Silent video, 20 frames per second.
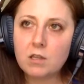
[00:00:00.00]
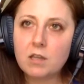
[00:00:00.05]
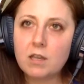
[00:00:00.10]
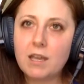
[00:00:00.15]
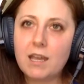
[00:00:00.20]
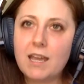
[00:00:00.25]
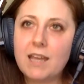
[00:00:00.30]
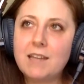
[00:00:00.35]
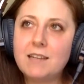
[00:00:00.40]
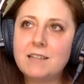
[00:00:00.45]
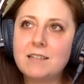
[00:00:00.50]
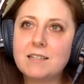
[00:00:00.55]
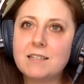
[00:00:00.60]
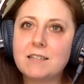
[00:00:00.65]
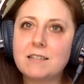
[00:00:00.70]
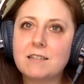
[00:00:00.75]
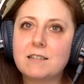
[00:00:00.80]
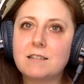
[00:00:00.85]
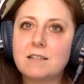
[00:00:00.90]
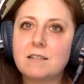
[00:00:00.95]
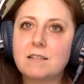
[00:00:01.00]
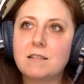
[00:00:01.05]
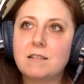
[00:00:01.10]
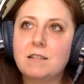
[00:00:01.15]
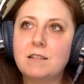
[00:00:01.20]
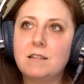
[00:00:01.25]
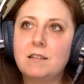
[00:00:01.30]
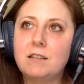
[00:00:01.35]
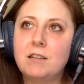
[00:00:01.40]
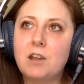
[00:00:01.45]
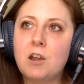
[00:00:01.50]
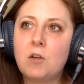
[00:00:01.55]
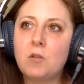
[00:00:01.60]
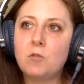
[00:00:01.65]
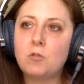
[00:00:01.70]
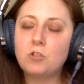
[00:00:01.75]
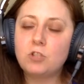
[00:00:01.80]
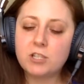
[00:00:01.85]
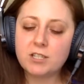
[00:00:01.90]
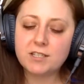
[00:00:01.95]
and
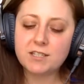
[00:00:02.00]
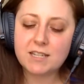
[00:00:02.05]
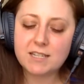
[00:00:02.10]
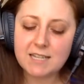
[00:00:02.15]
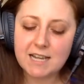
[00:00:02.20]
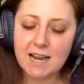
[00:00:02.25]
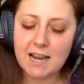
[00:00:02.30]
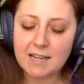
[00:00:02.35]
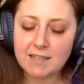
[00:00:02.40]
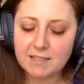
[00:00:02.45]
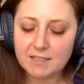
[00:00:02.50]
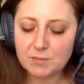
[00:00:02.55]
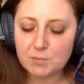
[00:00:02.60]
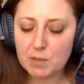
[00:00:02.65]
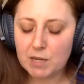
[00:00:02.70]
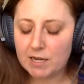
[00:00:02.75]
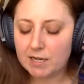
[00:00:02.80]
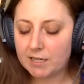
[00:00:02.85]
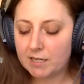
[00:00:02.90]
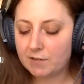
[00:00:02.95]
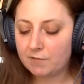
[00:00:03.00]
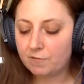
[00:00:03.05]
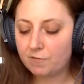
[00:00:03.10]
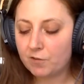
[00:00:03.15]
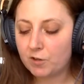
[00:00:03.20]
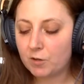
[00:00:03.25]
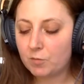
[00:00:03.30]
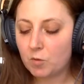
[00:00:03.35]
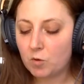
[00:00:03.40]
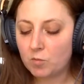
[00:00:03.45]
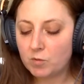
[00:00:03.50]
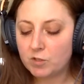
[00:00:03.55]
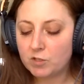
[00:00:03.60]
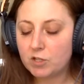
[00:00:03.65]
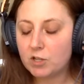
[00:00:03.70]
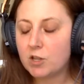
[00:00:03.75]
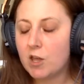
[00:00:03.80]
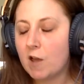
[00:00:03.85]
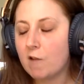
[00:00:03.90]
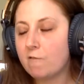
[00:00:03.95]
just to tie this back in for a moment
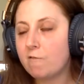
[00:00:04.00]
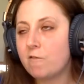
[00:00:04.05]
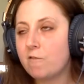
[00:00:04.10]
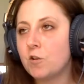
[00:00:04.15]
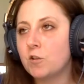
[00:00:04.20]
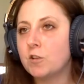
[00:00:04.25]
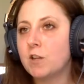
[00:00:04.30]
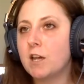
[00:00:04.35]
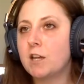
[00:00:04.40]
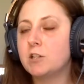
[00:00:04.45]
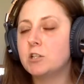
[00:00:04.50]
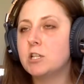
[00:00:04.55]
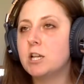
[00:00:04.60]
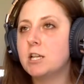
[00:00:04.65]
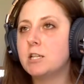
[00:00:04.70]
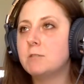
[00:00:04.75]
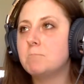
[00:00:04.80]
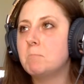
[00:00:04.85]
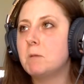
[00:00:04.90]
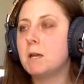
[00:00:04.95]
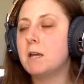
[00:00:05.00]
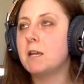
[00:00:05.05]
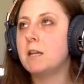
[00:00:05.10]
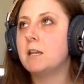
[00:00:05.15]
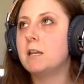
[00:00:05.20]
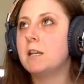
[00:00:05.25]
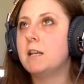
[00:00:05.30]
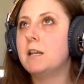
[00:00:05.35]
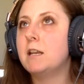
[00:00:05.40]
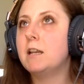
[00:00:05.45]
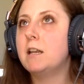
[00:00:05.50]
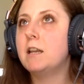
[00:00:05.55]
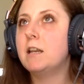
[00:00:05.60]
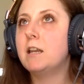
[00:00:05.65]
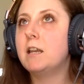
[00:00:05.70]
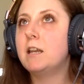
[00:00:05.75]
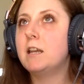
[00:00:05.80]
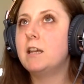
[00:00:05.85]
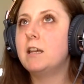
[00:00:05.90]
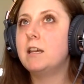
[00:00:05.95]
to that full non-judgment,
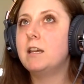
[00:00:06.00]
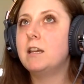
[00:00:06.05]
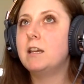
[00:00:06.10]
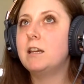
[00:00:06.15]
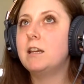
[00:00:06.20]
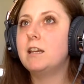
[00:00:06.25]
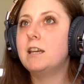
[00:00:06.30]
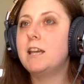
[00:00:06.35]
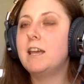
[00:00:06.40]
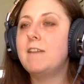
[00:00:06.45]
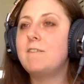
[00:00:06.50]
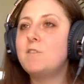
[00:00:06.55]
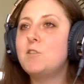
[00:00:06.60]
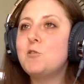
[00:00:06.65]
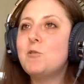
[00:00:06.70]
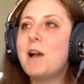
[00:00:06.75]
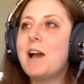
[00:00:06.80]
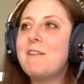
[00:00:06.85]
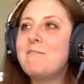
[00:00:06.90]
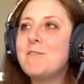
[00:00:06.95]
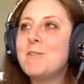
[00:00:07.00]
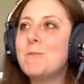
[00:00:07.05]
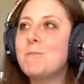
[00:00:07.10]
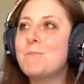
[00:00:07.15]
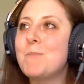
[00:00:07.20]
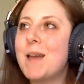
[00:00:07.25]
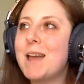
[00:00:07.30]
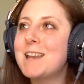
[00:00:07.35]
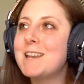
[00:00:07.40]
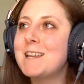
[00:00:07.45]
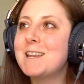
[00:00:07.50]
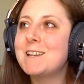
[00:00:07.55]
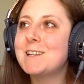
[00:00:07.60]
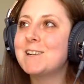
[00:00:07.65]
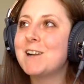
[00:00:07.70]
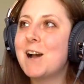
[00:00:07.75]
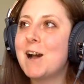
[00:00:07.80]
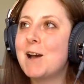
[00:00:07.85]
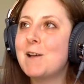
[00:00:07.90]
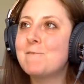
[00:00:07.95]
have you ever been in a
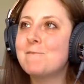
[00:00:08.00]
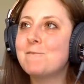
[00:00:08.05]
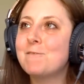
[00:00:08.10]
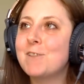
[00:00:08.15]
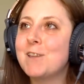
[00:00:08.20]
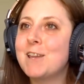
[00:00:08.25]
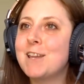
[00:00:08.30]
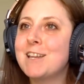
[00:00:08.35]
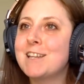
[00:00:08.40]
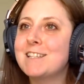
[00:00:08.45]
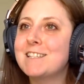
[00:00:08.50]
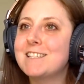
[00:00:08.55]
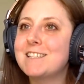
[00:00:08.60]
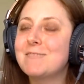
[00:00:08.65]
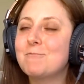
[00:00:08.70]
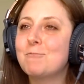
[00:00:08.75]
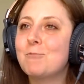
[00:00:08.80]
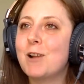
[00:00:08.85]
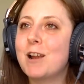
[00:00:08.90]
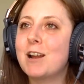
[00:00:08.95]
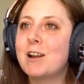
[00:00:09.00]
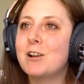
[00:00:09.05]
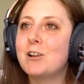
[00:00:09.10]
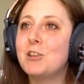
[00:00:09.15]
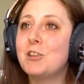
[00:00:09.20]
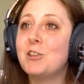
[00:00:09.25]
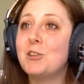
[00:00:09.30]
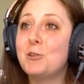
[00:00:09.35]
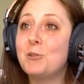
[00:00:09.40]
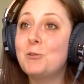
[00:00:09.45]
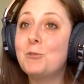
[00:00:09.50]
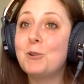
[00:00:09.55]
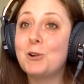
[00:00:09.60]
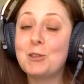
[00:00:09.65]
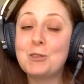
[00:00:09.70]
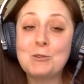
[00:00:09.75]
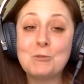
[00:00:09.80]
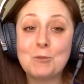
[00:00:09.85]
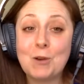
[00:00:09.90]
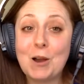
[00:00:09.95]
conflict where you were
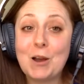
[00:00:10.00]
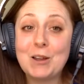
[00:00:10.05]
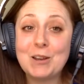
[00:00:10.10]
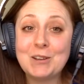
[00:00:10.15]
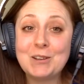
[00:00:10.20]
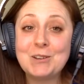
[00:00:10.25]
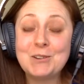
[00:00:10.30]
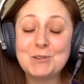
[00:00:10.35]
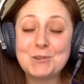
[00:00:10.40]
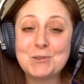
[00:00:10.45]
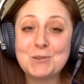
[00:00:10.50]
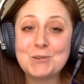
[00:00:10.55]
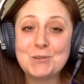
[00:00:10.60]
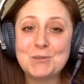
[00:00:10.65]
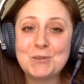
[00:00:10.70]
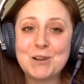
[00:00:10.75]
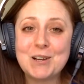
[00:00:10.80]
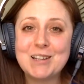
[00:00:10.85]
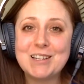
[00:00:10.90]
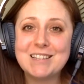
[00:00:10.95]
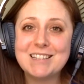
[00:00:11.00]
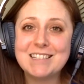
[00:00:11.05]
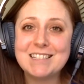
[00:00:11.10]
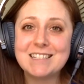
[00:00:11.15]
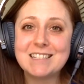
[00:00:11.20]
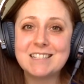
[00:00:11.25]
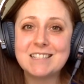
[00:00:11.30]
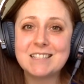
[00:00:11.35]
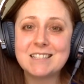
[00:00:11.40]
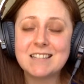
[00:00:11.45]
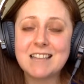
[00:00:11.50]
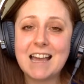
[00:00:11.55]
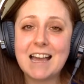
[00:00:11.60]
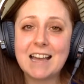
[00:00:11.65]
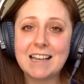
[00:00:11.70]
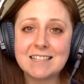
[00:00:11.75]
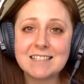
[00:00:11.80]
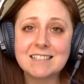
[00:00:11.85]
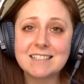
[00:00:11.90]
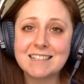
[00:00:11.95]
the one who was
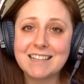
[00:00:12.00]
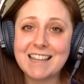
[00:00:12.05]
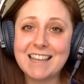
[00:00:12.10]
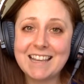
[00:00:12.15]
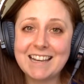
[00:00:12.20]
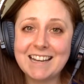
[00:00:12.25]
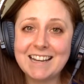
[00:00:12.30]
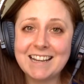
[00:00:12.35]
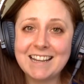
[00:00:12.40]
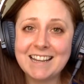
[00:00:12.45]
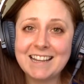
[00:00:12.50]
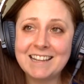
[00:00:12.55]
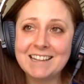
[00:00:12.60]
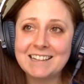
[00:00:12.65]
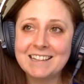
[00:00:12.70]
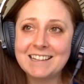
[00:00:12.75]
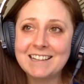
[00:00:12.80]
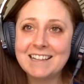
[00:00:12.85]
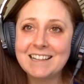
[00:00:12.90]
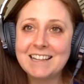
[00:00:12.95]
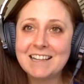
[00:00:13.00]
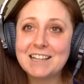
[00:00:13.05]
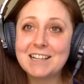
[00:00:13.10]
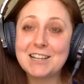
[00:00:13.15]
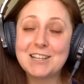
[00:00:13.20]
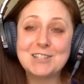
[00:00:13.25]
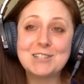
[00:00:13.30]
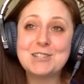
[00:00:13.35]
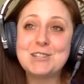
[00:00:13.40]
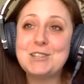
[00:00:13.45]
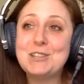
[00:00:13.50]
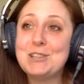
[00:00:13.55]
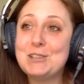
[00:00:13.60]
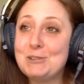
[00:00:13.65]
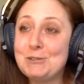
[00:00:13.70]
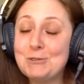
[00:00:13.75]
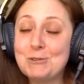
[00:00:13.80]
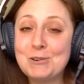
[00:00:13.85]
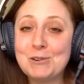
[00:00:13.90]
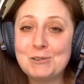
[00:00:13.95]
escalating it because
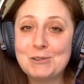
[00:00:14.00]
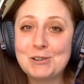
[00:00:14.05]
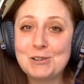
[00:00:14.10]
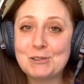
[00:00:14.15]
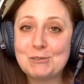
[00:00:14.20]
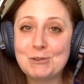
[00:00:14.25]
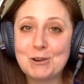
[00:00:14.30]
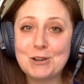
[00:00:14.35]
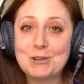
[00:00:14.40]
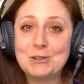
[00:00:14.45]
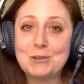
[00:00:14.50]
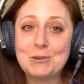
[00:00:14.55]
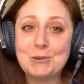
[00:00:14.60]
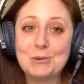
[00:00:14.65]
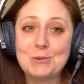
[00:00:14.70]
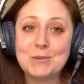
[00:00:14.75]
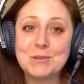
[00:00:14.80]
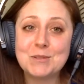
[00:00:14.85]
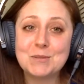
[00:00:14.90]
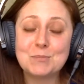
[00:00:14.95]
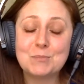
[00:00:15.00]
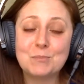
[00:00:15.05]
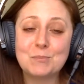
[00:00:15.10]
you were the one who was